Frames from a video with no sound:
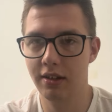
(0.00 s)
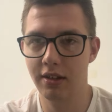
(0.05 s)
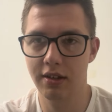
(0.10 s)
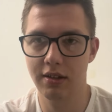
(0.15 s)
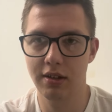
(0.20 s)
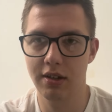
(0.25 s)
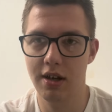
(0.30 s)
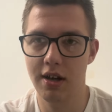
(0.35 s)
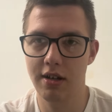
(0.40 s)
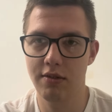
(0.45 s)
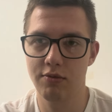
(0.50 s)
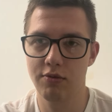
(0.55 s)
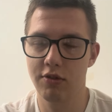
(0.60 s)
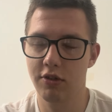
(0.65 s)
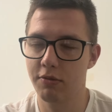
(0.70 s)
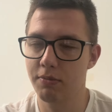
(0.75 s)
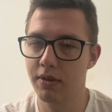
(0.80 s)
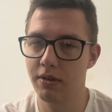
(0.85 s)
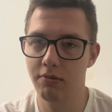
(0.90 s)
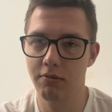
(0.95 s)
the law
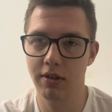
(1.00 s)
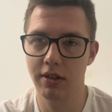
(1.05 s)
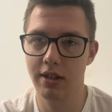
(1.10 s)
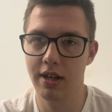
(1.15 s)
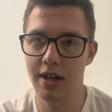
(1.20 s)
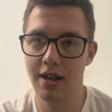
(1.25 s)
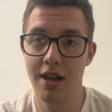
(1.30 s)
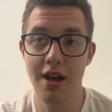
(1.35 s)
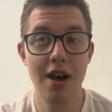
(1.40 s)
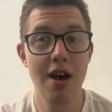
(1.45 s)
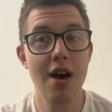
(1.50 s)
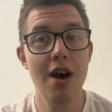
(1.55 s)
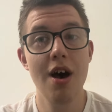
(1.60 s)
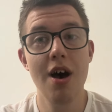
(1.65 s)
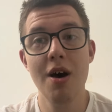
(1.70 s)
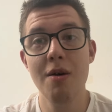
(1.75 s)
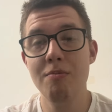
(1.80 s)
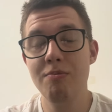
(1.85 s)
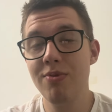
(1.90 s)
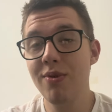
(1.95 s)
enforcement and whatnot.
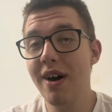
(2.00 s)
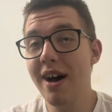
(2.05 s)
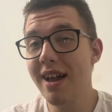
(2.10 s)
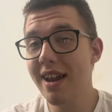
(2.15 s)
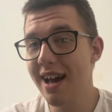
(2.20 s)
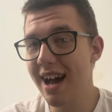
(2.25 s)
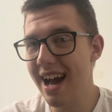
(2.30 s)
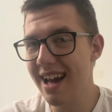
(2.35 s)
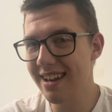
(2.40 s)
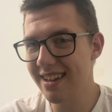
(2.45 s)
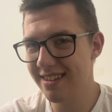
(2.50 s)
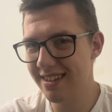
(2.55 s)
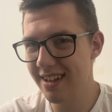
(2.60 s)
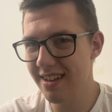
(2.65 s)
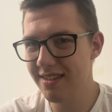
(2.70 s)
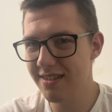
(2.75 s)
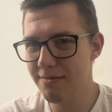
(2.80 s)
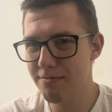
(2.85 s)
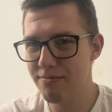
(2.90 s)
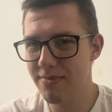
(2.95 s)
But I
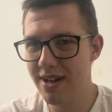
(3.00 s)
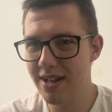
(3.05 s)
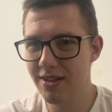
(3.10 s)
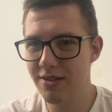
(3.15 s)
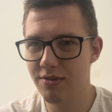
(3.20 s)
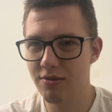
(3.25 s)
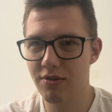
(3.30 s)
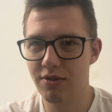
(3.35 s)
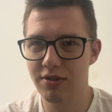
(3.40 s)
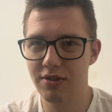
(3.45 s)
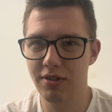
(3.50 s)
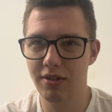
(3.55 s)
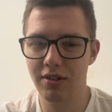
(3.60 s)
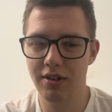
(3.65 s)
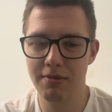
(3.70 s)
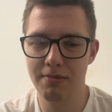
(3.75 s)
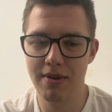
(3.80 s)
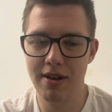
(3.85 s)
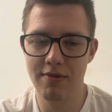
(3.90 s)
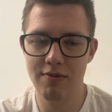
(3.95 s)
decided to bend the rules a
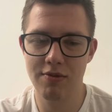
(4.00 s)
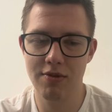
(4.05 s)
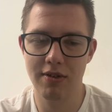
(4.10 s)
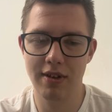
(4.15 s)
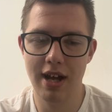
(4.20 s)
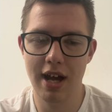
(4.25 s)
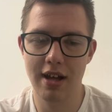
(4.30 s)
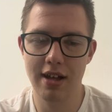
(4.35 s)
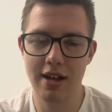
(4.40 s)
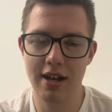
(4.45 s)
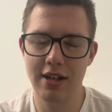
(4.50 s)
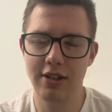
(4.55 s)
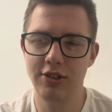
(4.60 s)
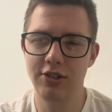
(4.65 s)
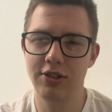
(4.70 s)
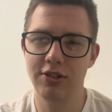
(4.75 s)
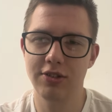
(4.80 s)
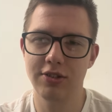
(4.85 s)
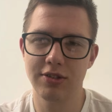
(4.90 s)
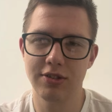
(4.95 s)
little bit for that and
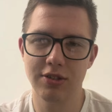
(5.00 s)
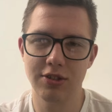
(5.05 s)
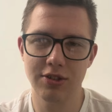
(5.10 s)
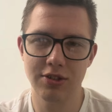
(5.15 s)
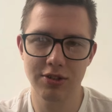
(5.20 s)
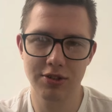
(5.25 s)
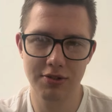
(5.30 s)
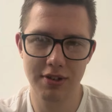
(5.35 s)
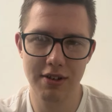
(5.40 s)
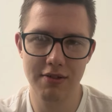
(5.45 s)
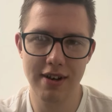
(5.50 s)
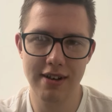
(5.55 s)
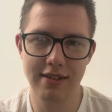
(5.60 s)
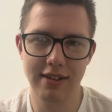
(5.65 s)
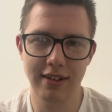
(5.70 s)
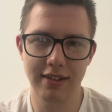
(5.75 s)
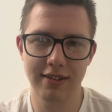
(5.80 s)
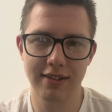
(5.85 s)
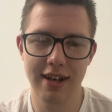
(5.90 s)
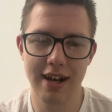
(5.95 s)
chose the street
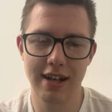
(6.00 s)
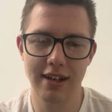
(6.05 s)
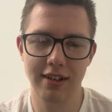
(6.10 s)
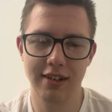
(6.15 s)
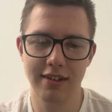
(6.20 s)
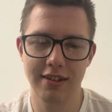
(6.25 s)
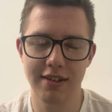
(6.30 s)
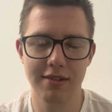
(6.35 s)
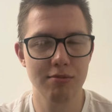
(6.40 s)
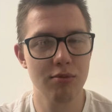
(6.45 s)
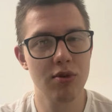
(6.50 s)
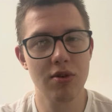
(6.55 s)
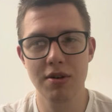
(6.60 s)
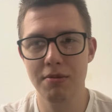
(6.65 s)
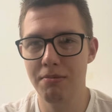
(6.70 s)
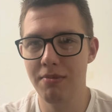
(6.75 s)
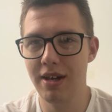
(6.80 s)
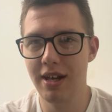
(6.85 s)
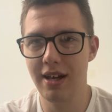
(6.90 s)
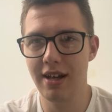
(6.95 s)
racing side, because it's more
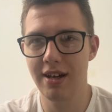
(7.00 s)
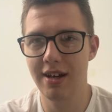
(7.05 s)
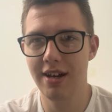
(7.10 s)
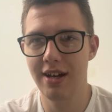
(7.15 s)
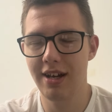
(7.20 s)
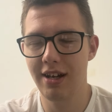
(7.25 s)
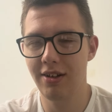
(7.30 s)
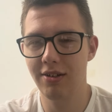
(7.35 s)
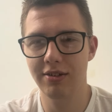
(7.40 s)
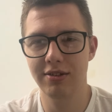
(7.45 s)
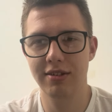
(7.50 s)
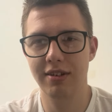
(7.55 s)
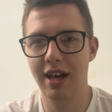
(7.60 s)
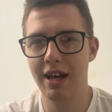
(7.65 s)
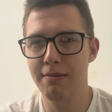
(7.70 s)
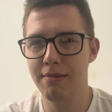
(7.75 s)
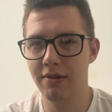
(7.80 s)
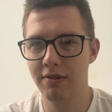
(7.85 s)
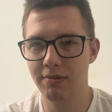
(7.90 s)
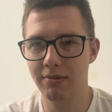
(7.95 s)
me,
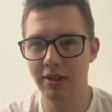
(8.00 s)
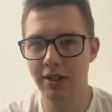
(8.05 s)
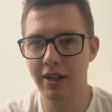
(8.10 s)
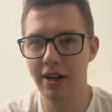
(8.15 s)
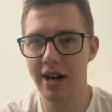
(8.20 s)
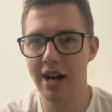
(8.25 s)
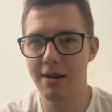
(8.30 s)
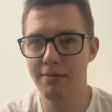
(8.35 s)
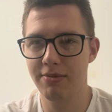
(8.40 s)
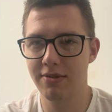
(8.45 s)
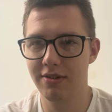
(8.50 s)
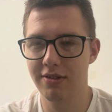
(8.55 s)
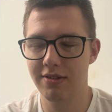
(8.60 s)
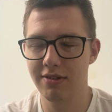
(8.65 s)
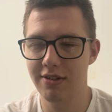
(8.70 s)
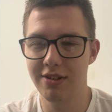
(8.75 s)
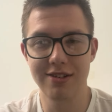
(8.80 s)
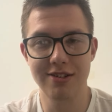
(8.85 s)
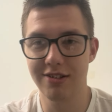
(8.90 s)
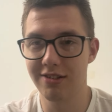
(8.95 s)
escaping from the cops.
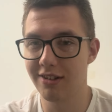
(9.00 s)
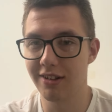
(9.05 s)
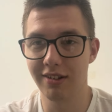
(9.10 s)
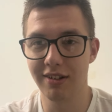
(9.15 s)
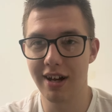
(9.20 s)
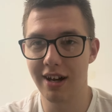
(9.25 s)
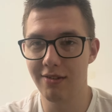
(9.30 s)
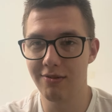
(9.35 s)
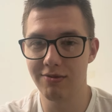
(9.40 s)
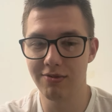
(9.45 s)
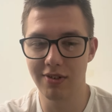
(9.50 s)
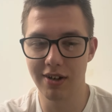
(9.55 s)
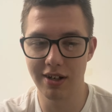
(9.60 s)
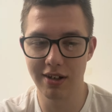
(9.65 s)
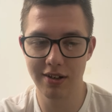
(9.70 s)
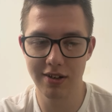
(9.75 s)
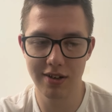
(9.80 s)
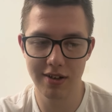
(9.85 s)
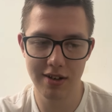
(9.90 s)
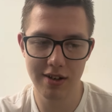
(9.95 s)
It's just a lot of fun.
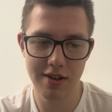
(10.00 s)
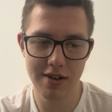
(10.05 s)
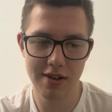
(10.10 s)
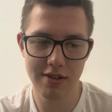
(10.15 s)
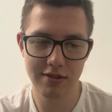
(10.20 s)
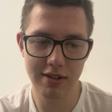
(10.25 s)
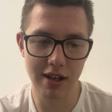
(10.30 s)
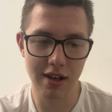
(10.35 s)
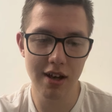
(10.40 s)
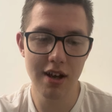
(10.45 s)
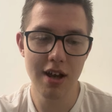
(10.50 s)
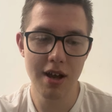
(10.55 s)
So yeah,